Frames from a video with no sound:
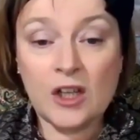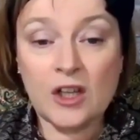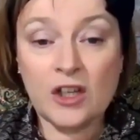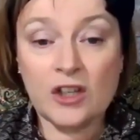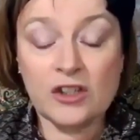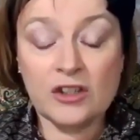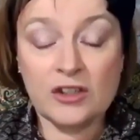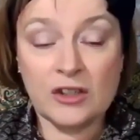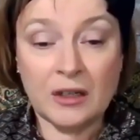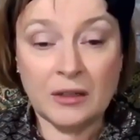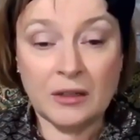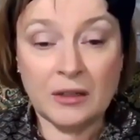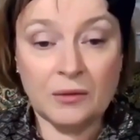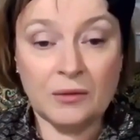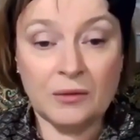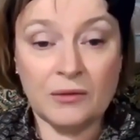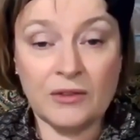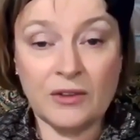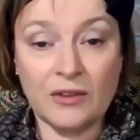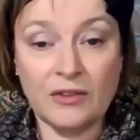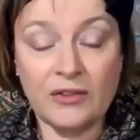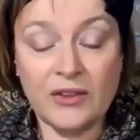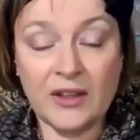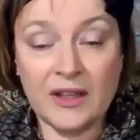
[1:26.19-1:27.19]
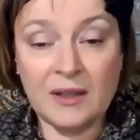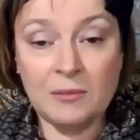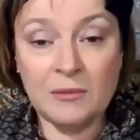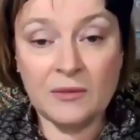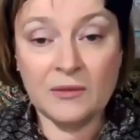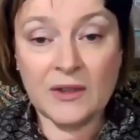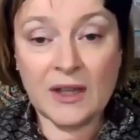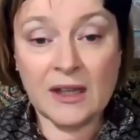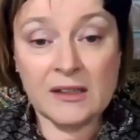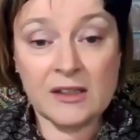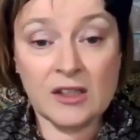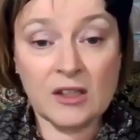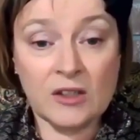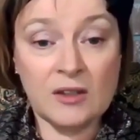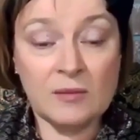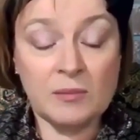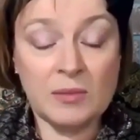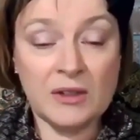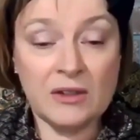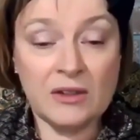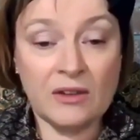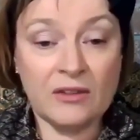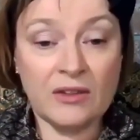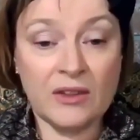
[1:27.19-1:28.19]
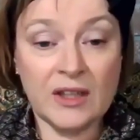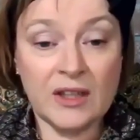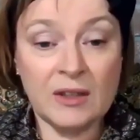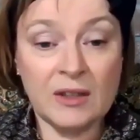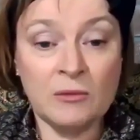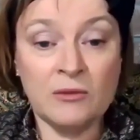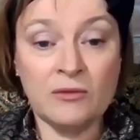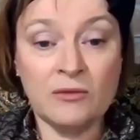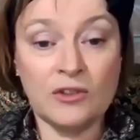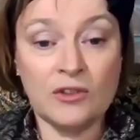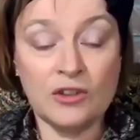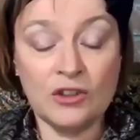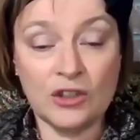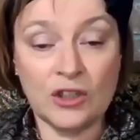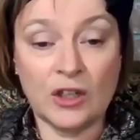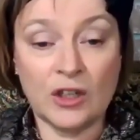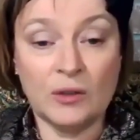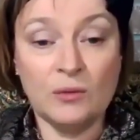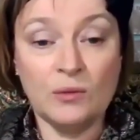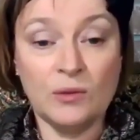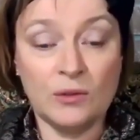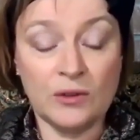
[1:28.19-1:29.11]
So the theme, that's going to be the theme of the show,